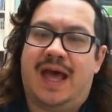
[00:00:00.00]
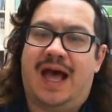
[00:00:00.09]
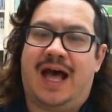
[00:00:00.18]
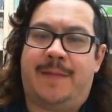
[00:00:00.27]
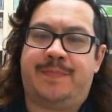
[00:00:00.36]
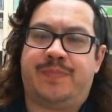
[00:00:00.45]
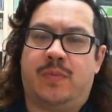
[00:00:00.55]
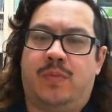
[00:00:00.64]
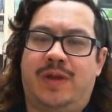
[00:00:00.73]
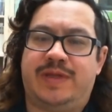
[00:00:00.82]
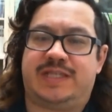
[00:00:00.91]

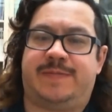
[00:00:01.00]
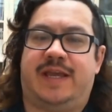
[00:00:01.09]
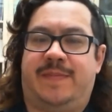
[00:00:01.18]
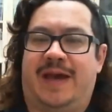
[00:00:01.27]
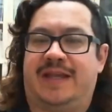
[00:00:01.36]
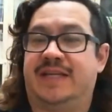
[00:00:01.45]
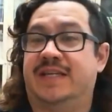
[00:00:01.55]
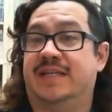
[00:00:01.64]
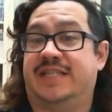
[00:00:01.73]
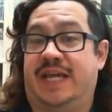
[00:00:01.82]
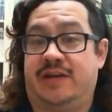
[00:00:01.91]
When we speak about
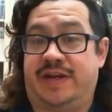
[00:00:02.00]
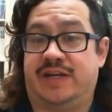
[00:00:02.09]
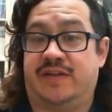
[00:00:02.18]
engendering